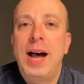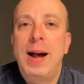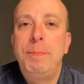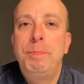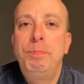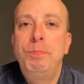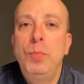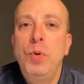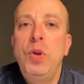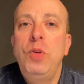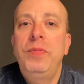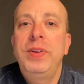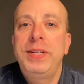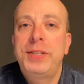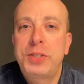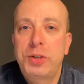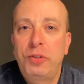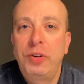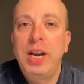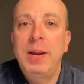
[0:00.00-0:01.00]
movie
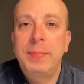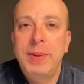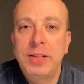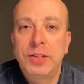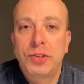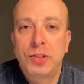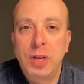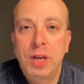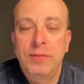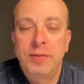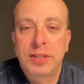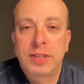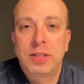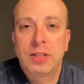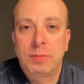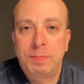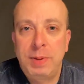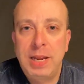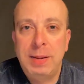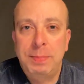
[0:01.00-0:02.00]
streaming
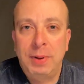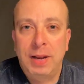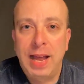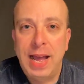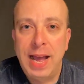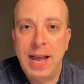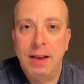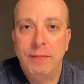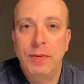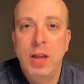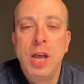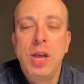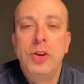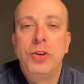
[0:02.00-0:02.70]
services people have.